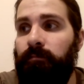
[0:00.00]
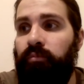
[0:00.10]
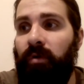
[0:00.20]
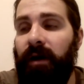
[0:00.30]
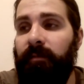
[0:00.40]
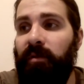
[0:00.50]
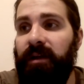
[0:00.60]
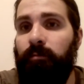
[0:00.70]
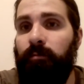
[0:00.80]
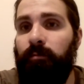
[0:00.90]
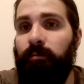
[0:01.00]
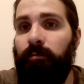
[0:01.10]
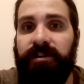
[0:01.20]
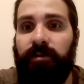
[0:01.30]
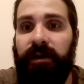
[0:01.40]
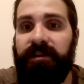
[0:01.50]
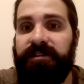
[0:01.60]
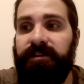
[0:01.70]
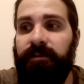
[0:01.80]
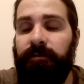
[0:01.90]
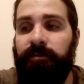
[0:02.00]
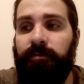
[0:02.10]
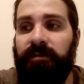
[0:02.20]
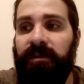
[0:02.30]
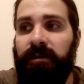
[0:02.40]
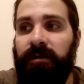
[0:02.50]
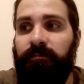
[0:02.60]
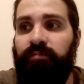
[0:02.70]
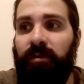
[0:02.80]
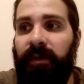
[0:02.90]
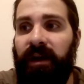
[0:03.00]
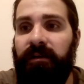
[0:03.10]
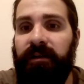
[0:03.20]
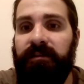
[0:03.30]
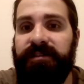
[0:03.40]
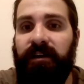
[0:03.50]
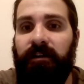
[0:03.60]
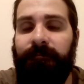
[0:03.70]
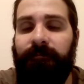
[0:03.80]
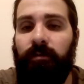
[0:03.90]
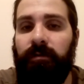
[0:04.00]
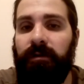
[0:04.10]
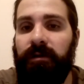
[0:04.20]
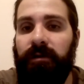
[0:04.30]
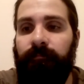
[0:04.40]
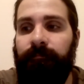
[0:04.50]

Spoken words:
Probably, what are you doing to prepare yourself uh,